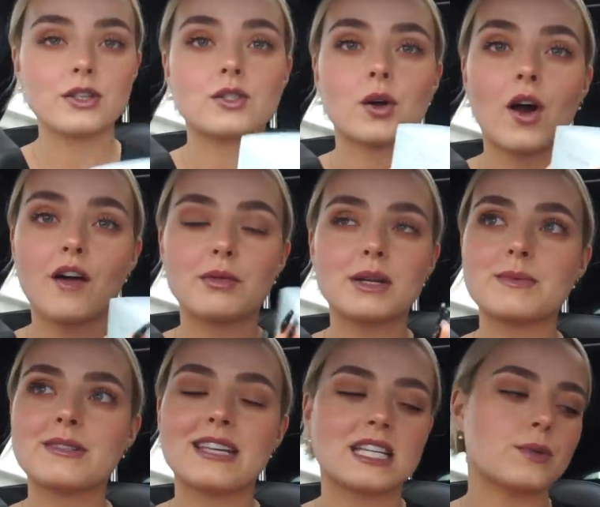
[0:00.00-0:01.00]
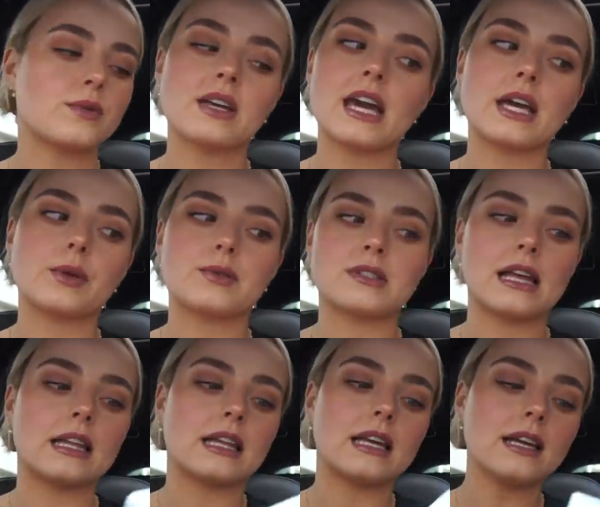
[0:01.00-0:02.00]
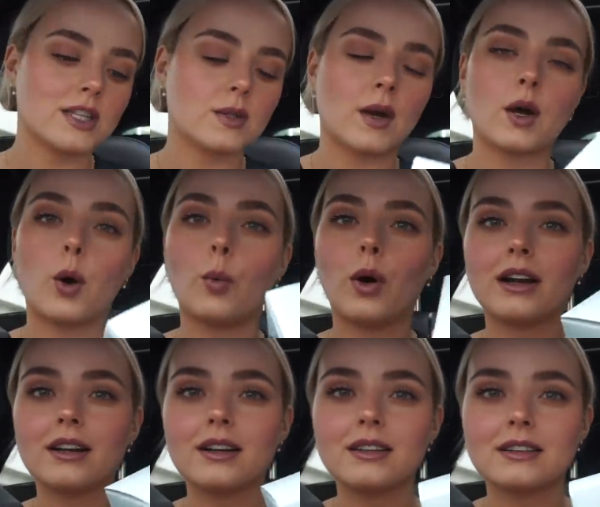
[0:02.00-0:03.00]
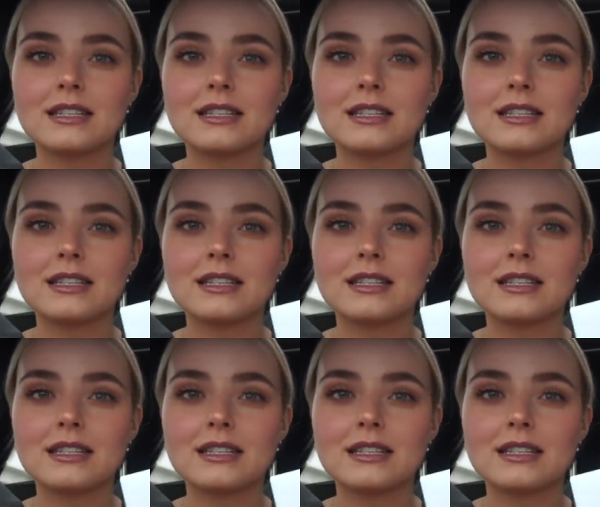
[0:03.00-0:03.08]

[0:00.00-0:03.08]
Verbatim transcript: So I've been obsessed with candles lately. So I got one.